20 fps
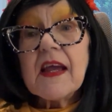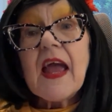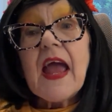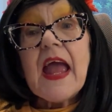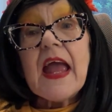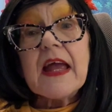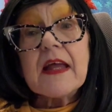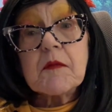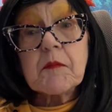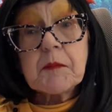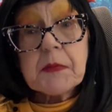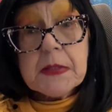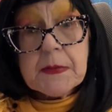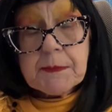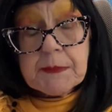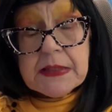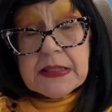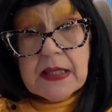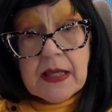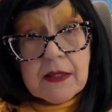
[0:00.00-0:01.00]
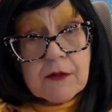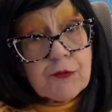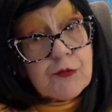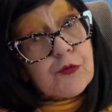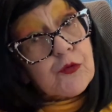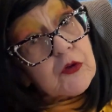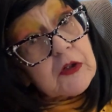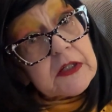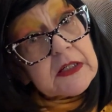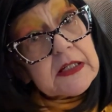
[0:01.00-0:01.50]
and BPA
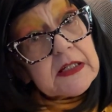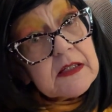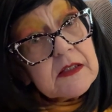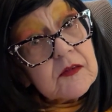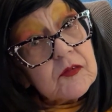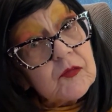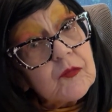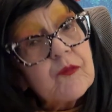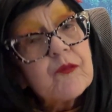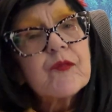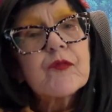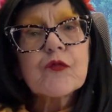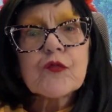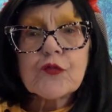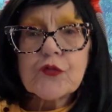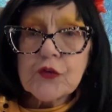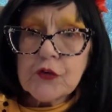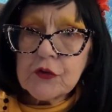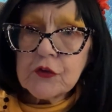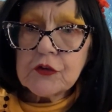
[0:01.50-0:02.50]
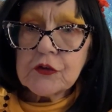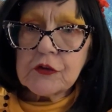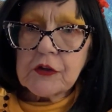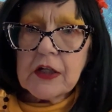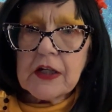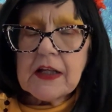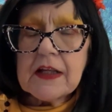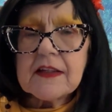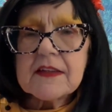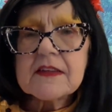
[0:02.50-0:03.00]
free, food
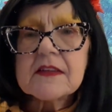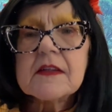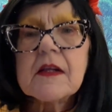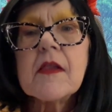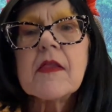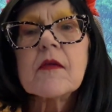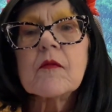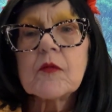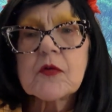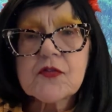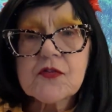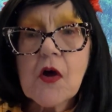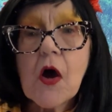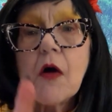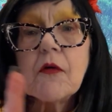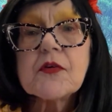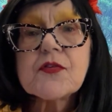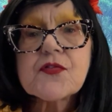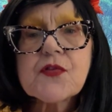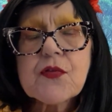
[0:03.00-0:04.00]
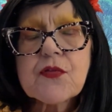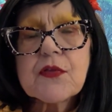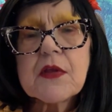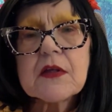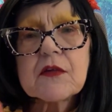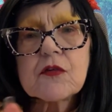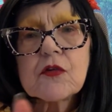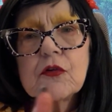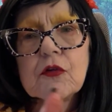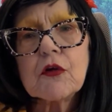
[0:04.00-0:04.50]
grade was always the
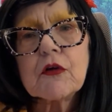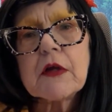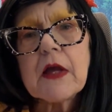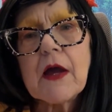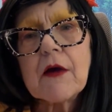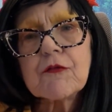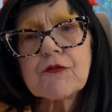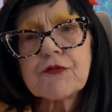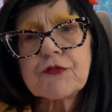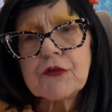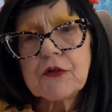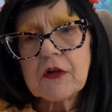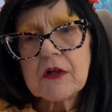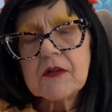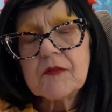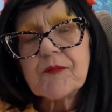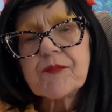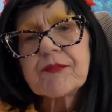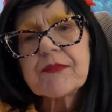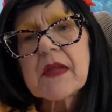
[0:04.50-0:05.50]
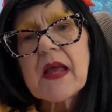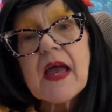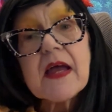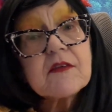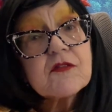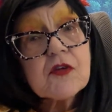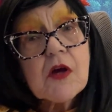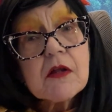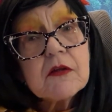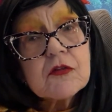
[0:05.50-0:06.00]
thing to look out for
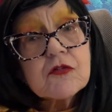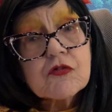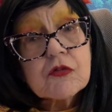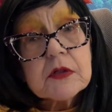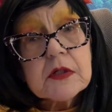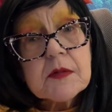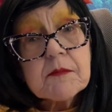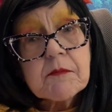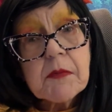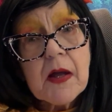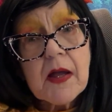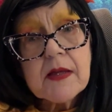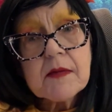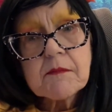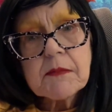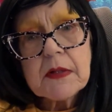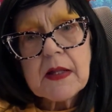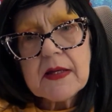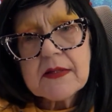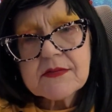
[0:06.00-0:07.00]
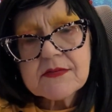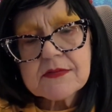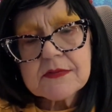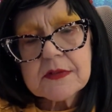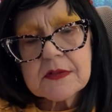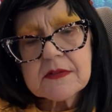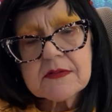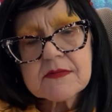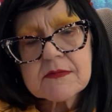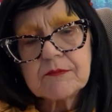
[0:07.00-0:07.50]
at Dollar Tree in buying
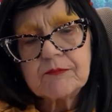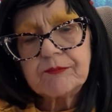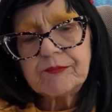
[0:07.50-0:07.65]
plastics.